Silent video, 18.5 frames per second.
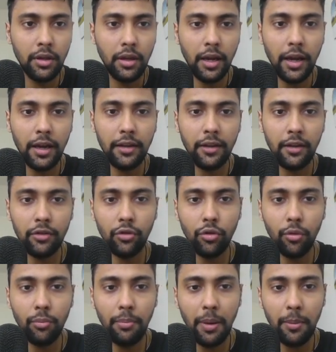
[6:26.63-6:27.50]
And there's
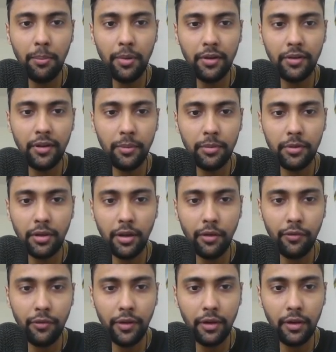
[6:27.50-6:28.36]
no membership
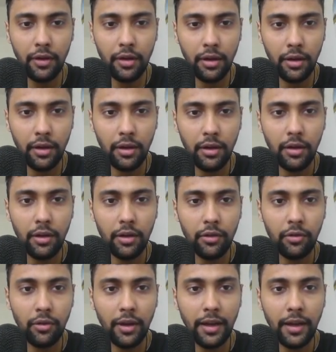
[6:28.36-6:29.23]
stuff here,
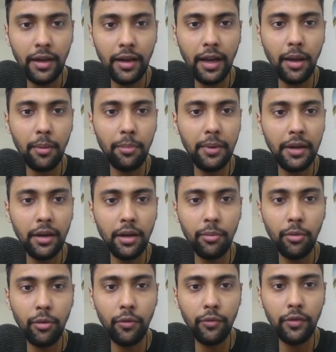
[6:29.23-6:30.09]
so I can happily
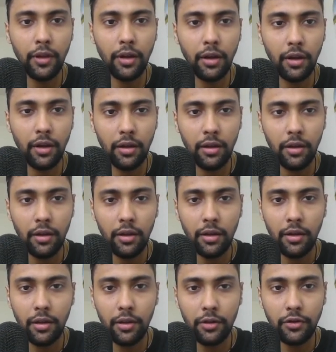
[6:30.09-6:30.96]
remove the
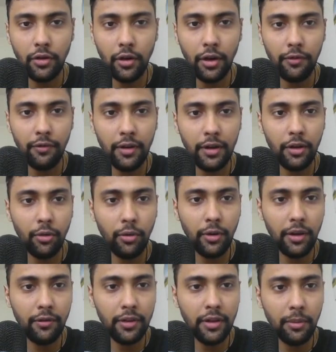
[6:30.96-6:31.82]
join we are
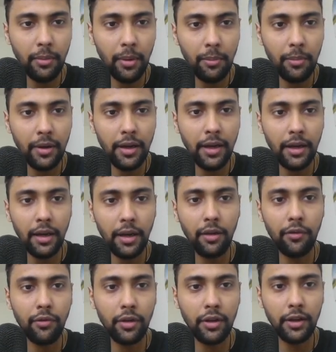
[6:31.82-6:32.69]
doing with the member
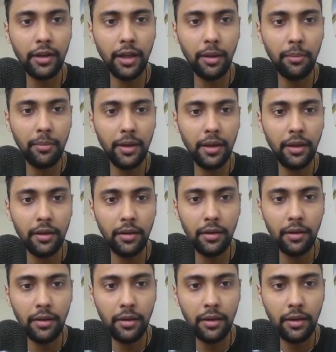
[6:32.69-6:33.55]
data for the time being.
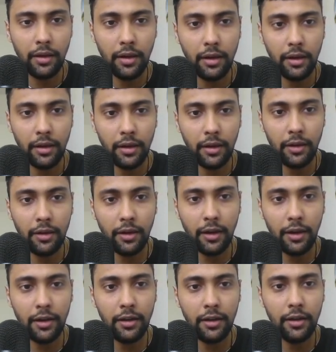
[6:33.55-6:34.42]
I can
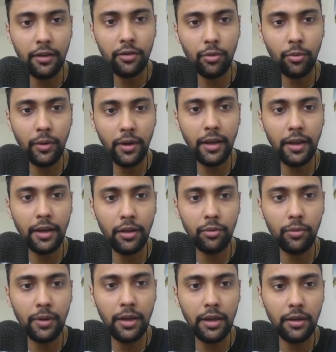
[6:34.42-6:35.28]
delete this query
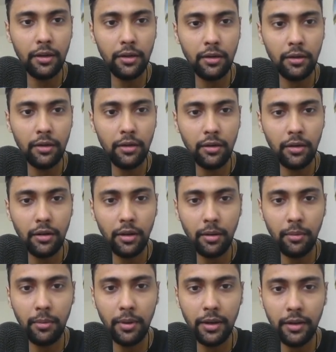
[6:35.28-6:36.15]
as well.
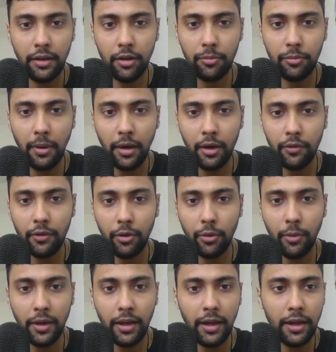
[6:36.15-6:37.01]
I mean, this part of the
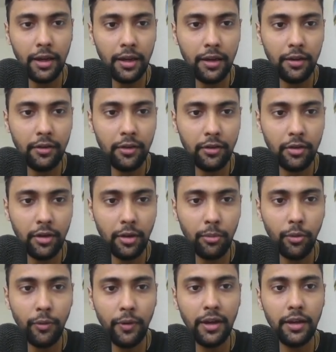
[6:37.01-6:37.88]
query, I'll just
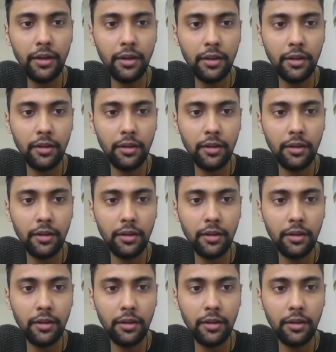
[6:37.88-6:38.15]
remove it.